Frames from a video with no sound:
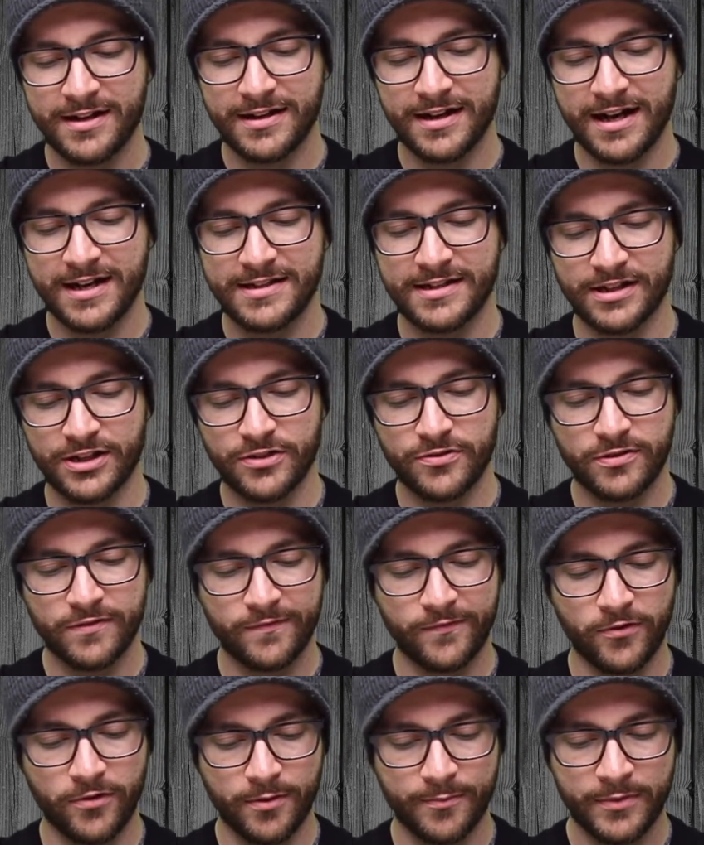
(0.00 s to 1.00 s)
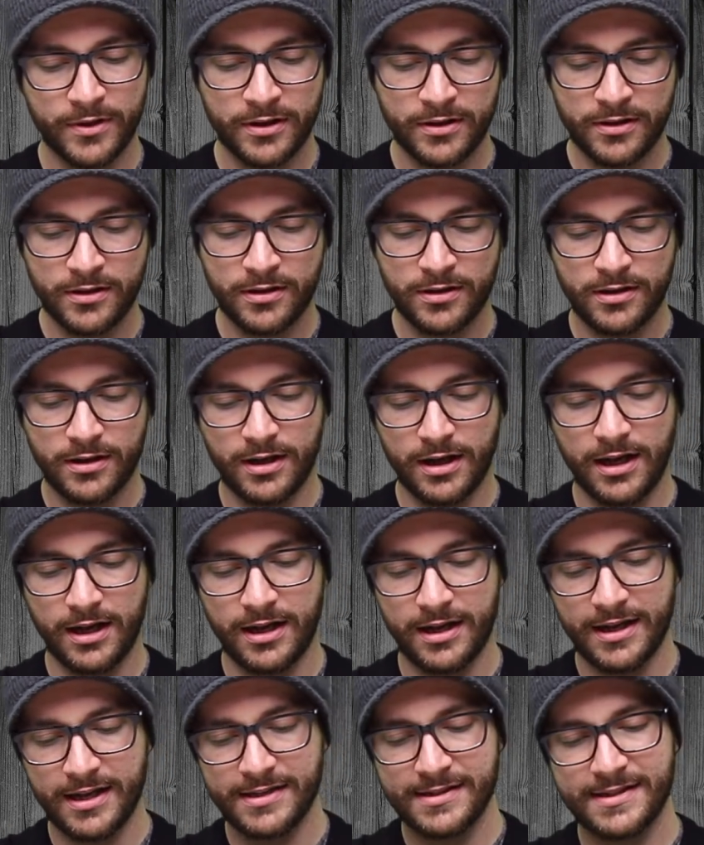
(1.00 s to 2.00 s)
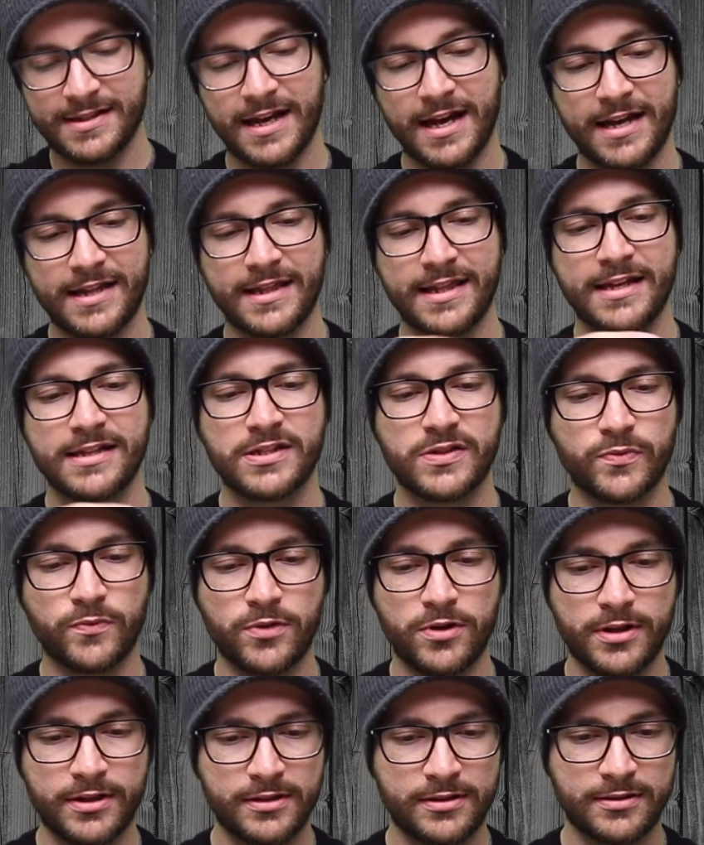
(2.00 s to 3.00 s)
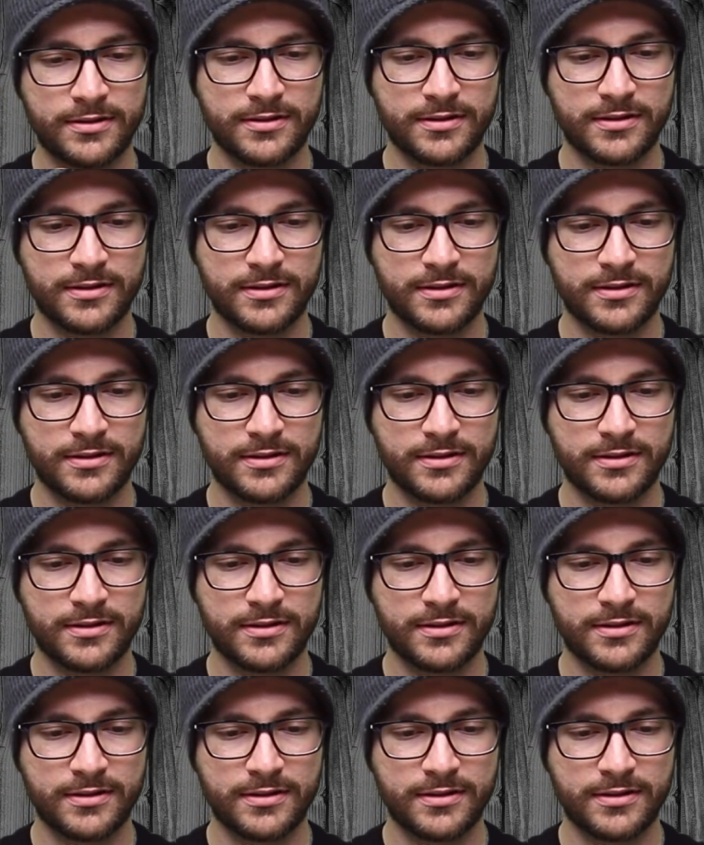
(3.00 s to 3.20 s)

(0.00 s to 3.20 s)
nice and uniform. Inside this one,